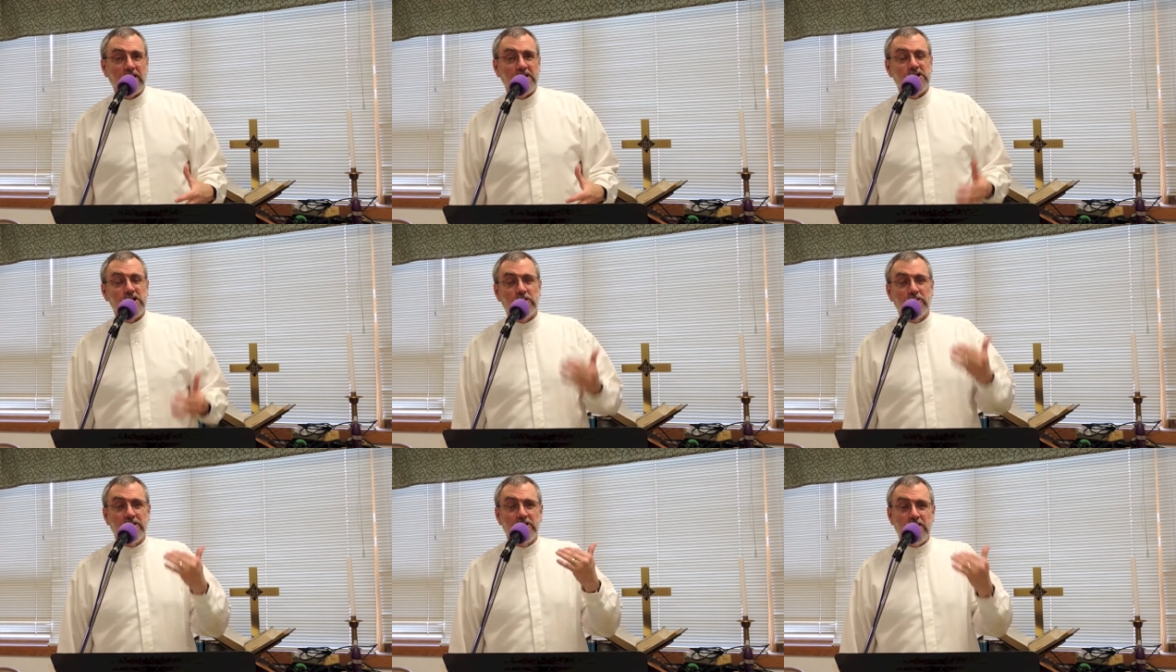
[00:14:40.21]
And
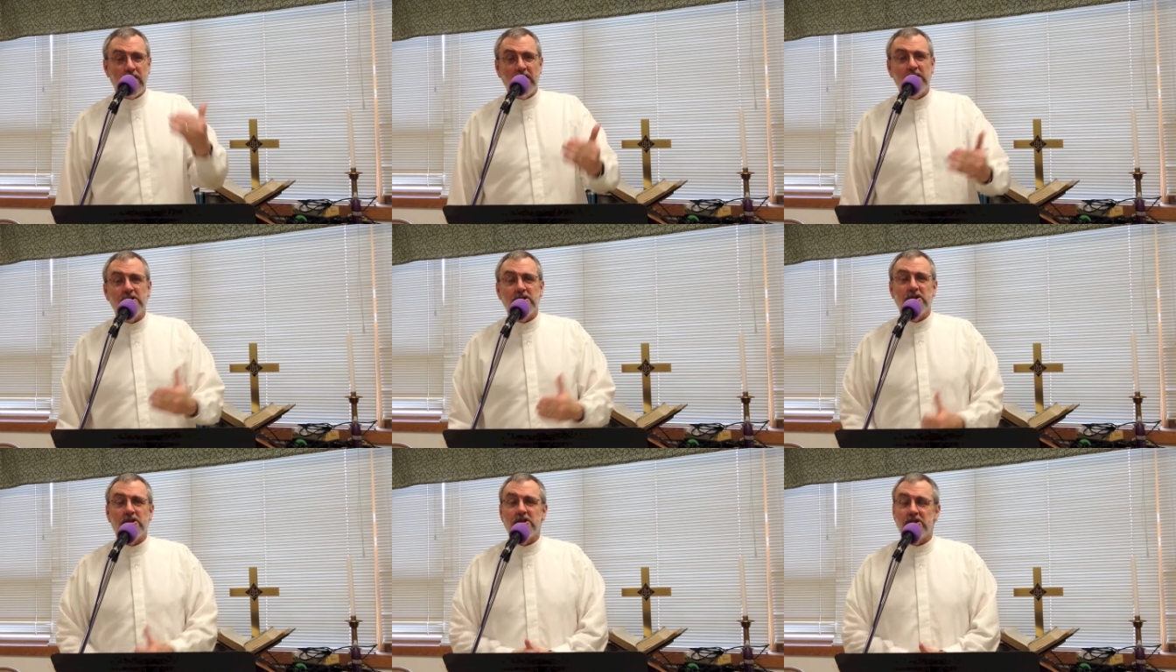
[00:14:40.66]
so when
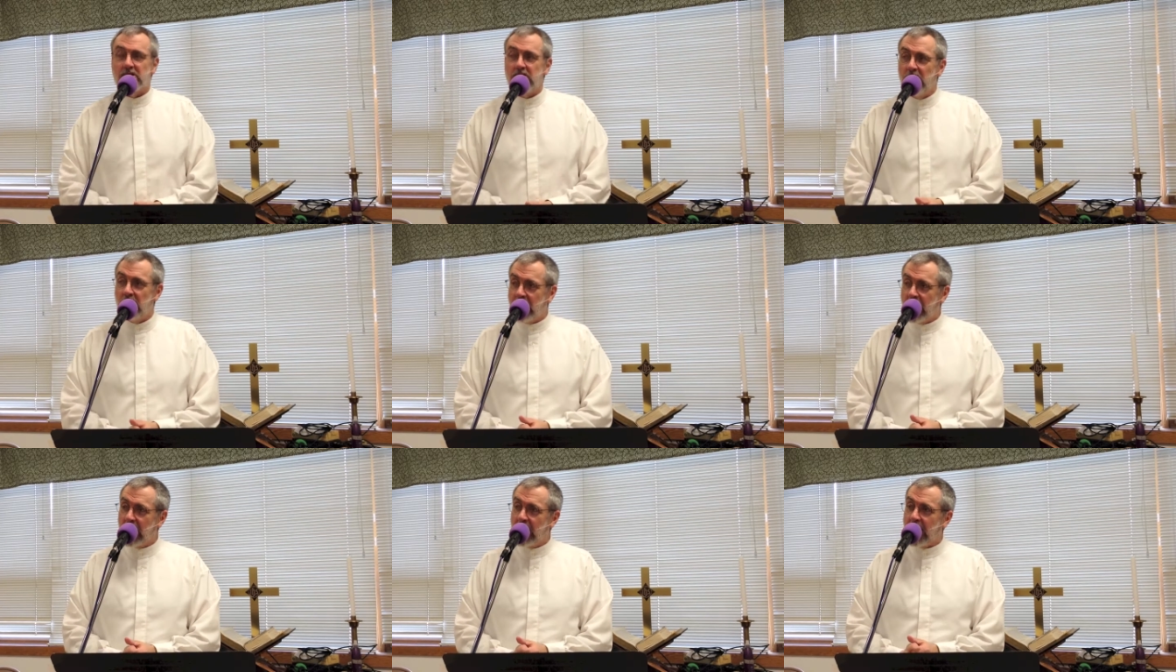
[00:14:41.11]
Jesus is
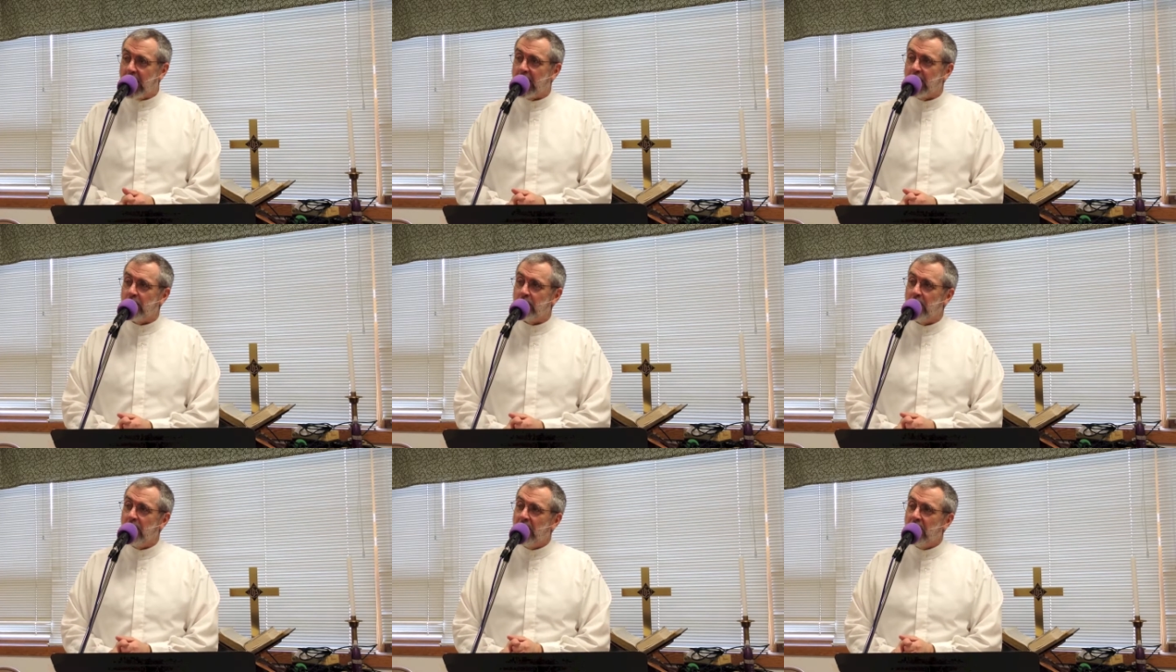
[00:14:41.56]
looking at
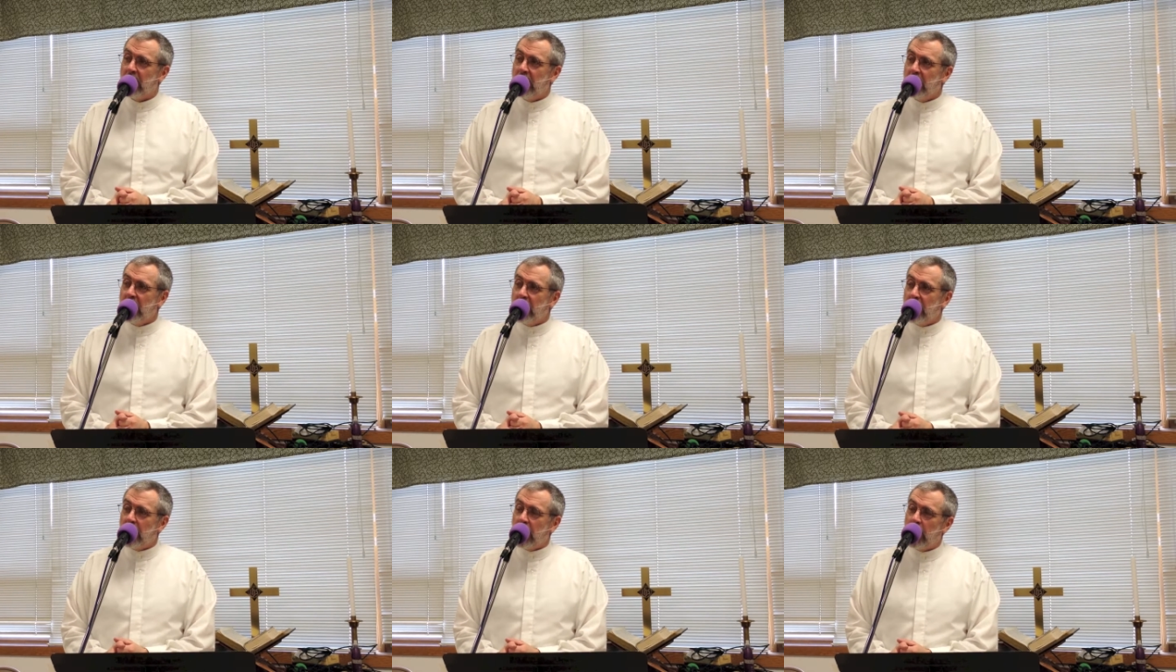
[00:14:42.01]
him,
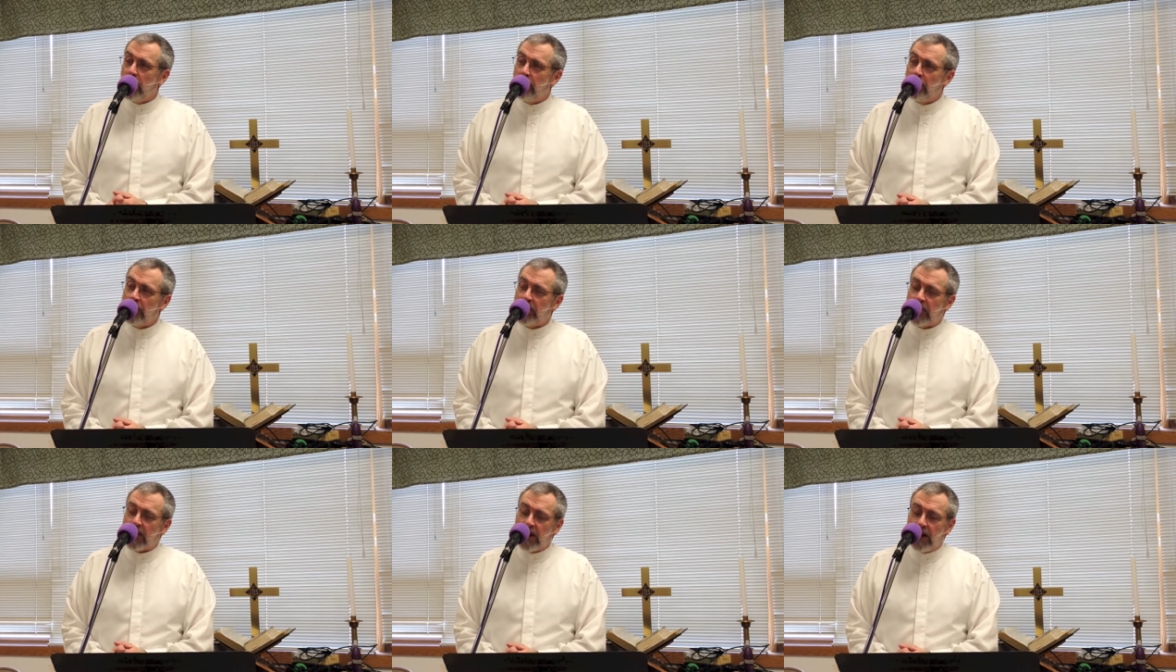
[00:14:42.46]

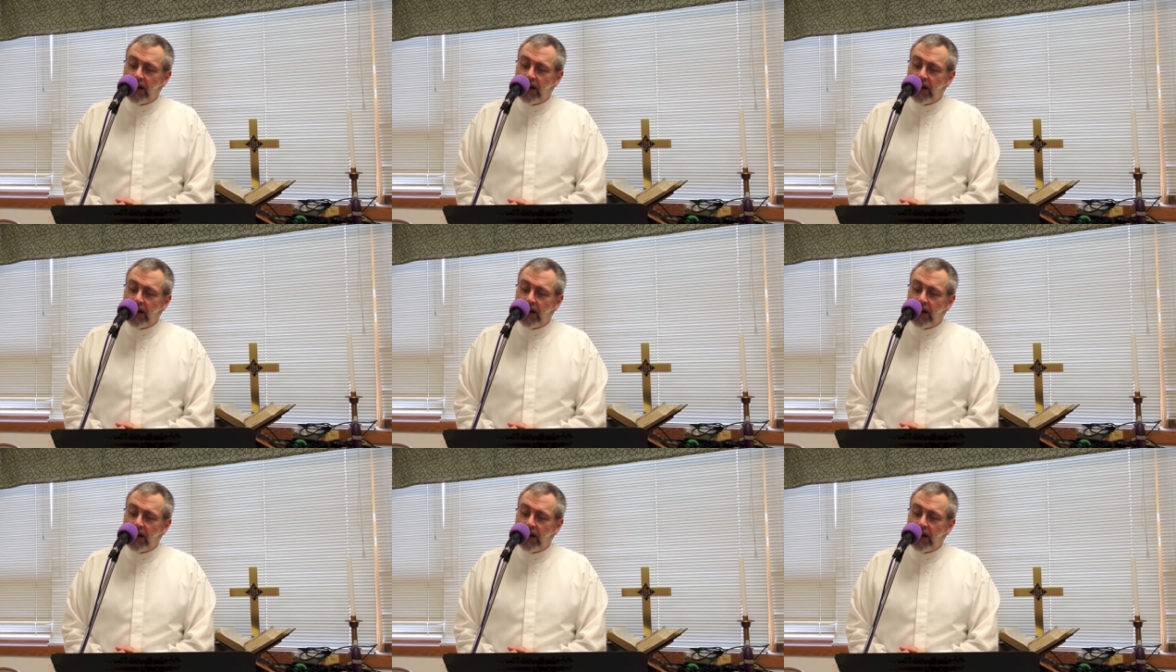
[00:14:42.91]
um,